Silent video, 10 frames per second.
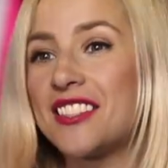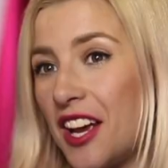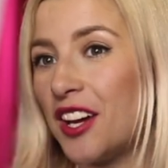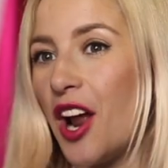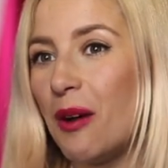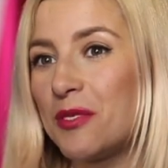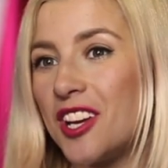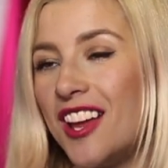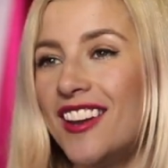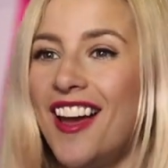second
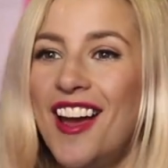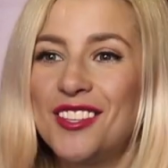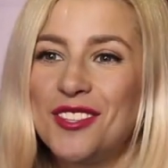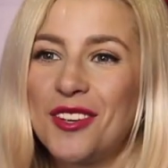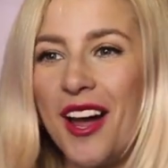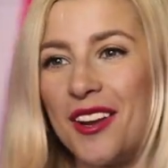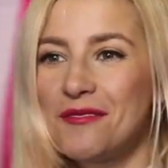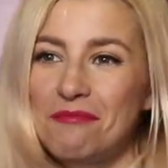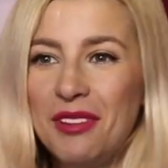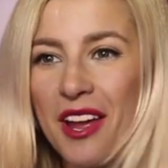option to kind of
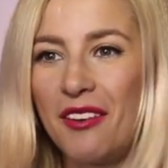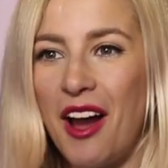play